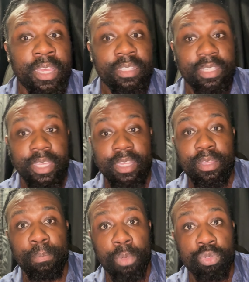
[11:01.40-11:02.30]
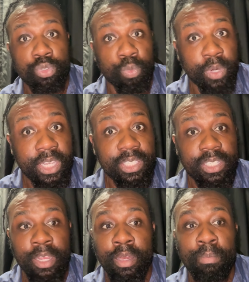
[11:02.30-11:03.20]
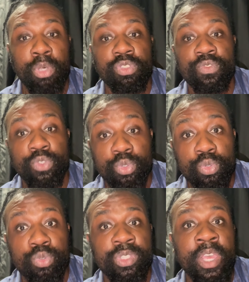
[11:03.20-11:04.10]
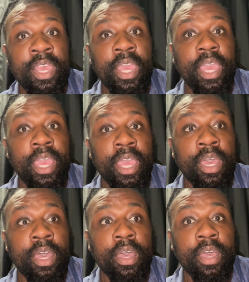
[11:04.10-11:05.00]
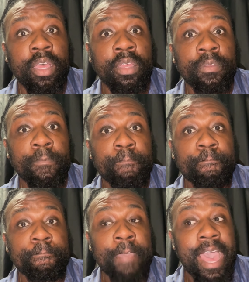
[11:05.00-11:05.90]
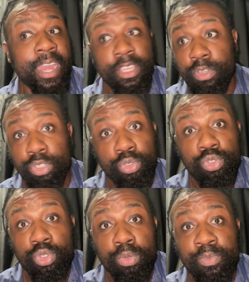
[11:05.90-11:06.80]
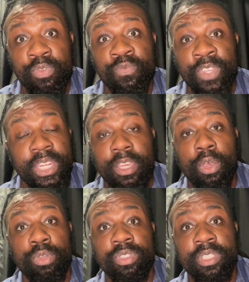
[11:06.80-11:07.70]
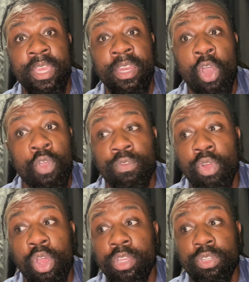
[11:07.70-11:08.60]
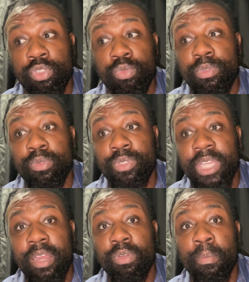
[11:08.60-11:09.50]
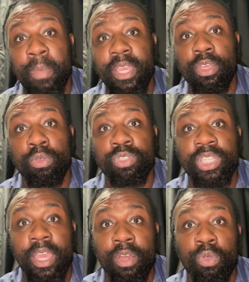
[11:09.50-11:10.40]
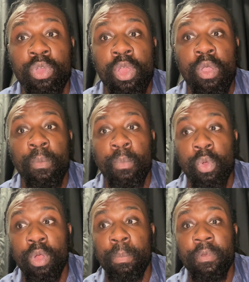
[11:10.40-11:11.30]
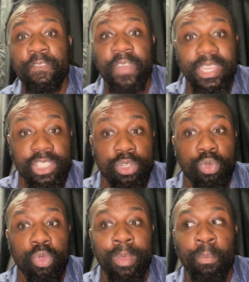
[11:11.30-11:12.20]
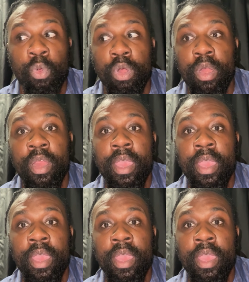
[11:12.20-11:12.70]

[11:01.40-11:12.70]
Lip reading: to get the most reach and the most views out of your YouTube videos and overall your YouTube channel, to make your channel more professional and more